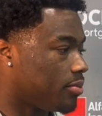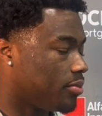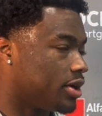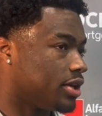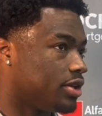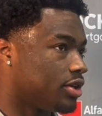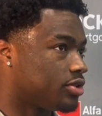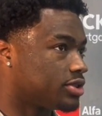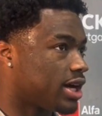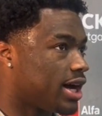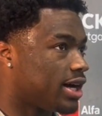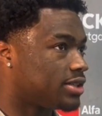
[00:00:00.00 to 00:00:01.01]
But those
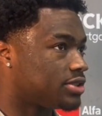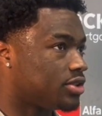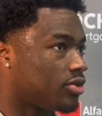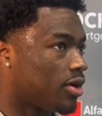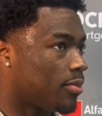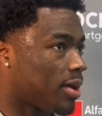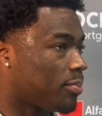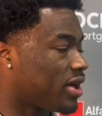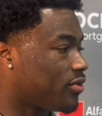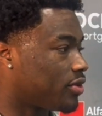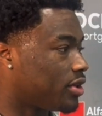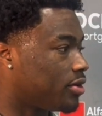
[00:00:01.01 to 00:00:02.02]
guys, you know, I, I play
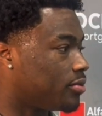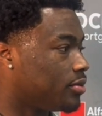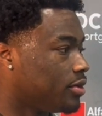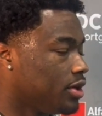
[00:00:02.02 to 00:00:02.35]
for them.